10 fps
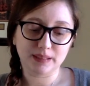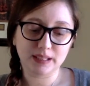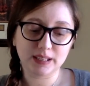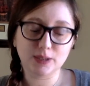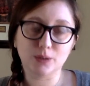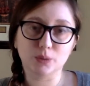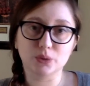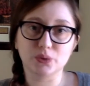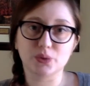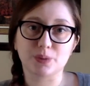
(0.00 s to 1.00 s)
heal
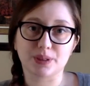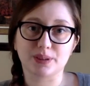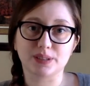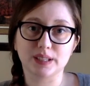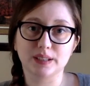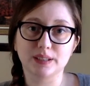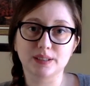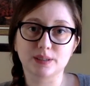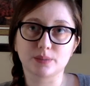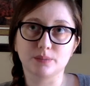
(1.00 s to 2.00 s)
wounds with her
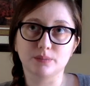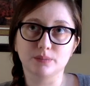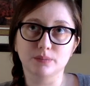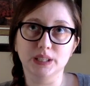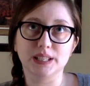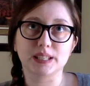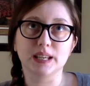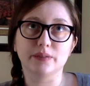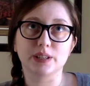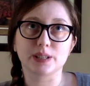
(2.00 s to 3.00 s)
tears. It's
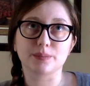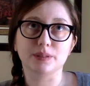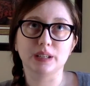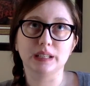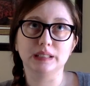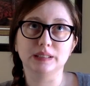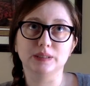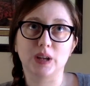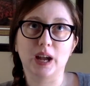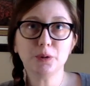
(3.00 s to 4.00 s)
never explained
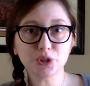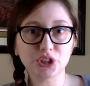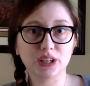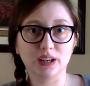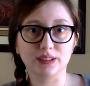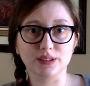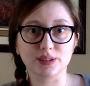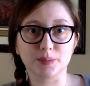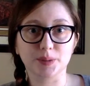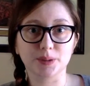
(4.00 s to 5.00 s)
how she got this
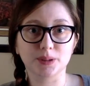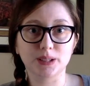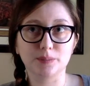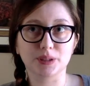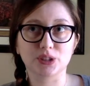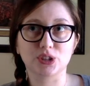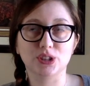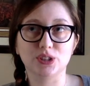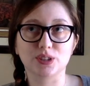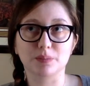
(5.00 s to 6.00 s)
ability, but she
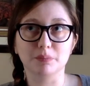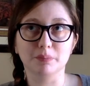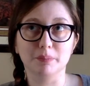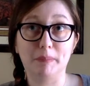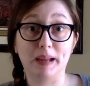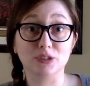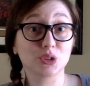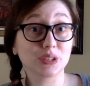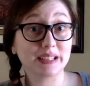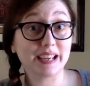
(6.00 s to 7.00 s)
just
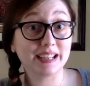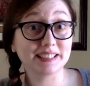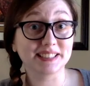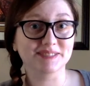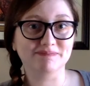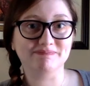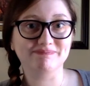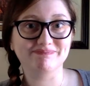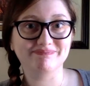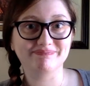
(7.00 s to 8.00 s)
magically can.
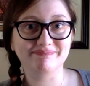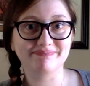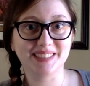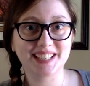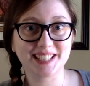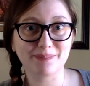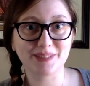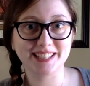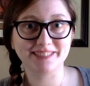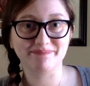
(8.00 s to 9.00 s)
Accept
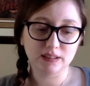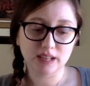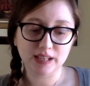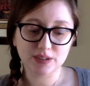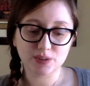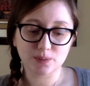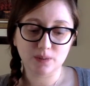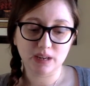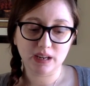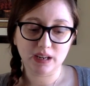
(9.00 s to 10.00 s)
it. That's
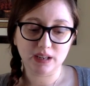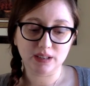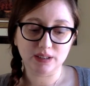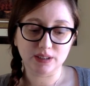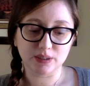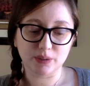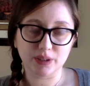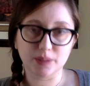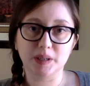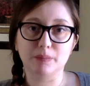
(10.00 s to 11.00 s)
where one of
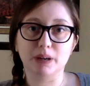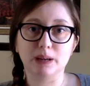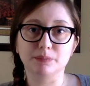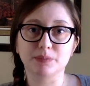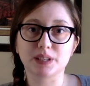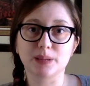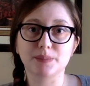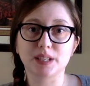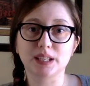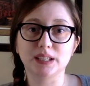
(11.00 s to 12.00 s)
the big problems comes
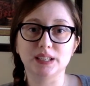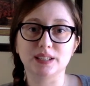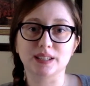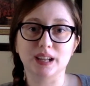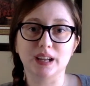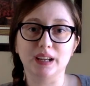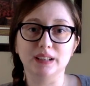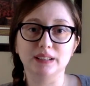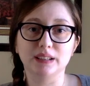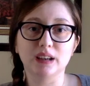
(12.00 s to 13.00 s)
in, is that
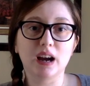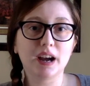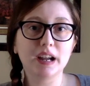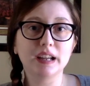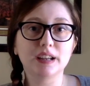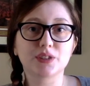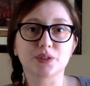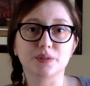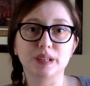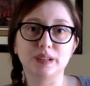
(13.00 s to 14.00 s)
I, as a
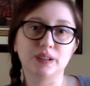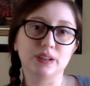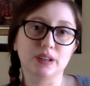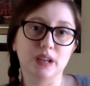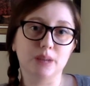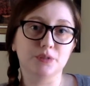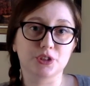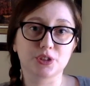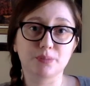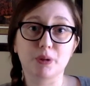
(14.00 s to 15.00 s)
reader, am
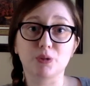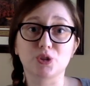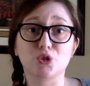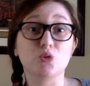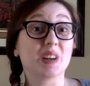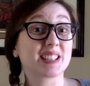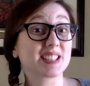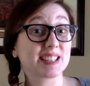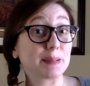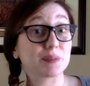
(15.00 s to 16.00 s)
just supposed to
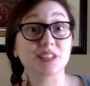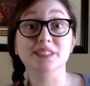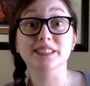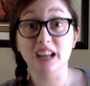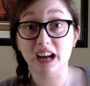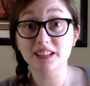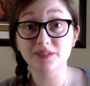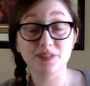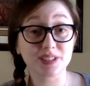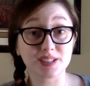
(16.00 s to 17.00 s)
accept a lot
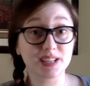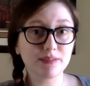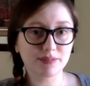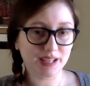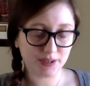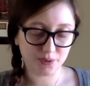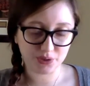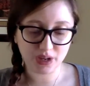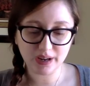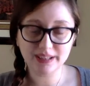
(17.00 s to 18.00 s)
of the stuff that goes
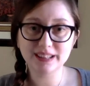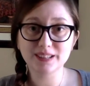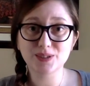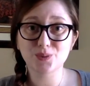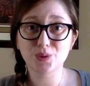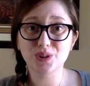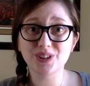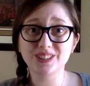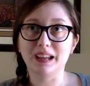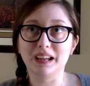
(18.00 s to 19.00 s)
on in this
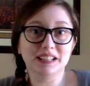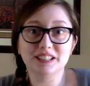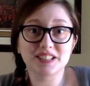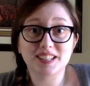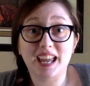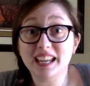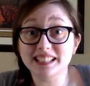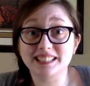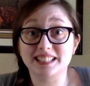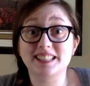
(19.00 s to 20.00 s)
world, and I just
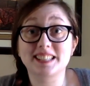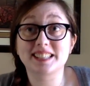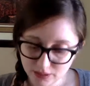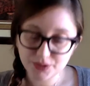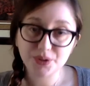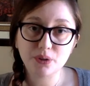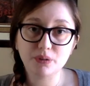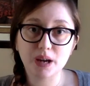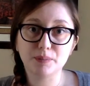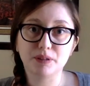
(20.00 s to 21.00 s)
can't. There's no
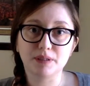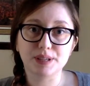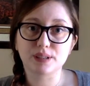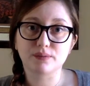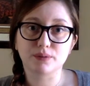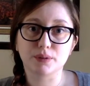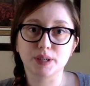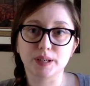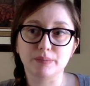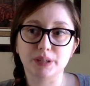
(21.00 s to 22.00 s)
rhyme or reason for
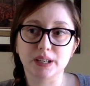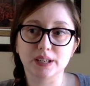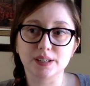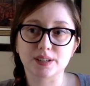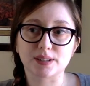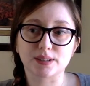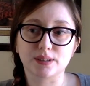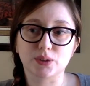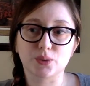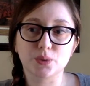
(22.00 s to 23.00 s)
it, because
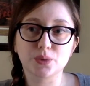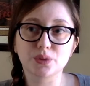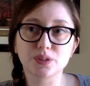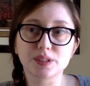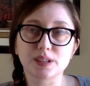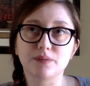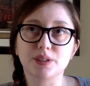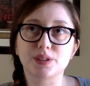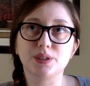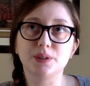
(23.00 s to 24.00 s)
the rules of
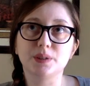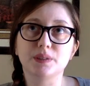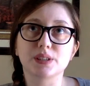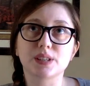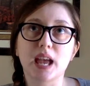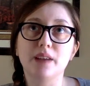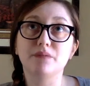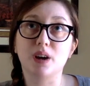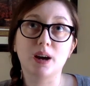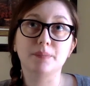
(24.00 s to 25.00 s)
this universe have
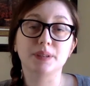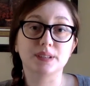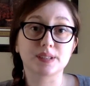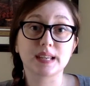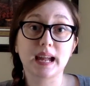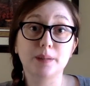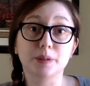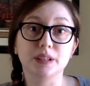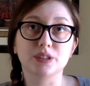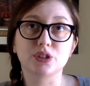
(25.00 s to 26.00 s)
not been
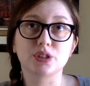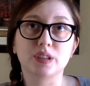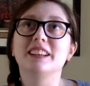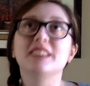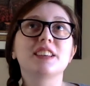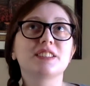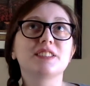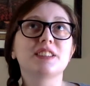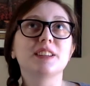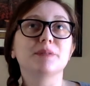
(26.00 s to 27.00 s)
established. Another
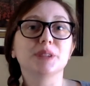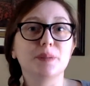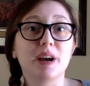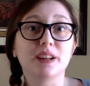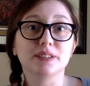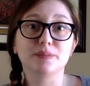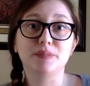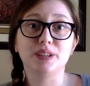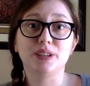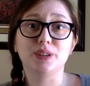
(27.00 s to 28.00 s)
thing that really bothered
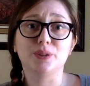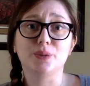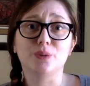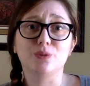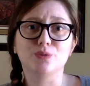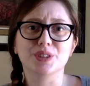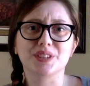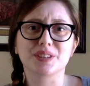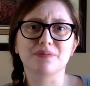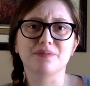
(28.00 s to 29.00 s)
me
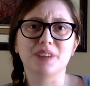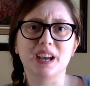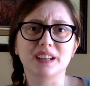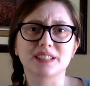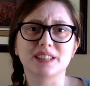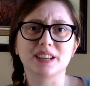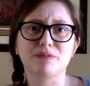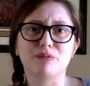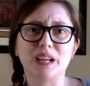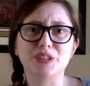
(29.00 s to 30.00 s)
was the fact that
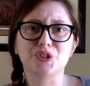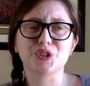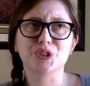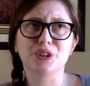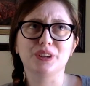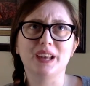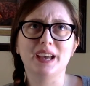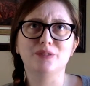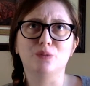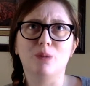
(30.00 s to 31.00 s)
Rachel
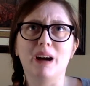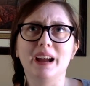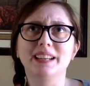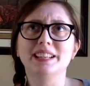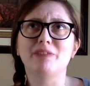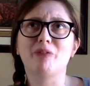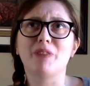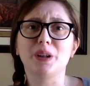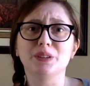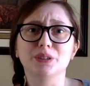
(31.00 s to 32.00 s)
and Wyatt
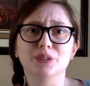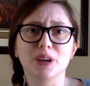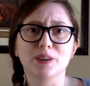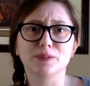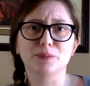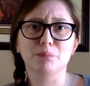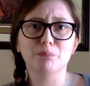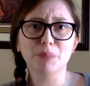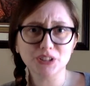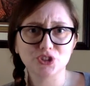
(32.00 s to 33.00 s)
fell in love
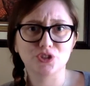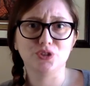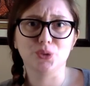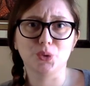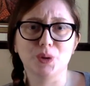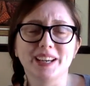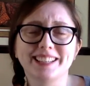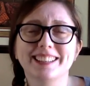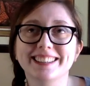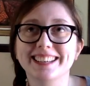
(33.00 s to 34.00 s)
much too
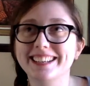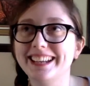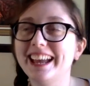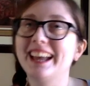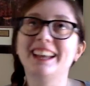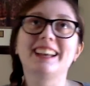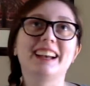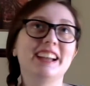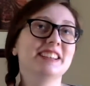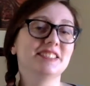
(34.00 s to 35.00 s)
quickly.
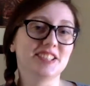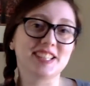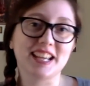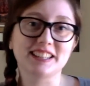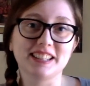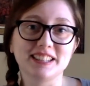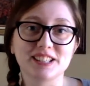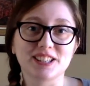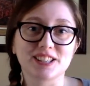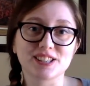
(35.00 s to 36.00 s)
I understand that
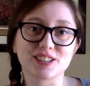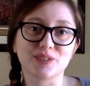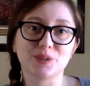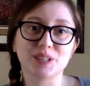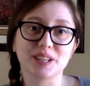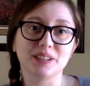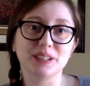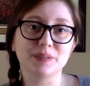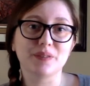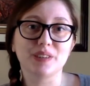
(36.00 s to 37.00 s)
this is a retelling
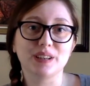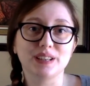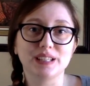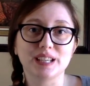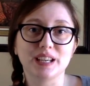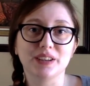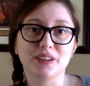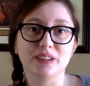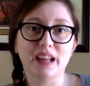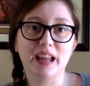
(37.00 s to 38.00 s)
of a fairy
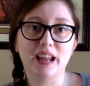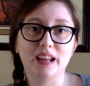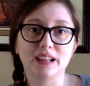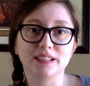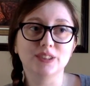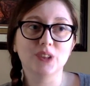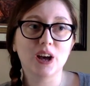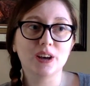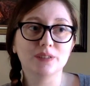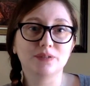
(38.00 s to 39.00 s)
tale, and
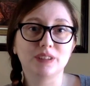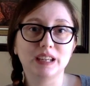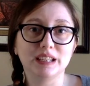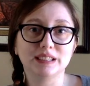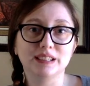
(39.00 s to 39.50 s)
love in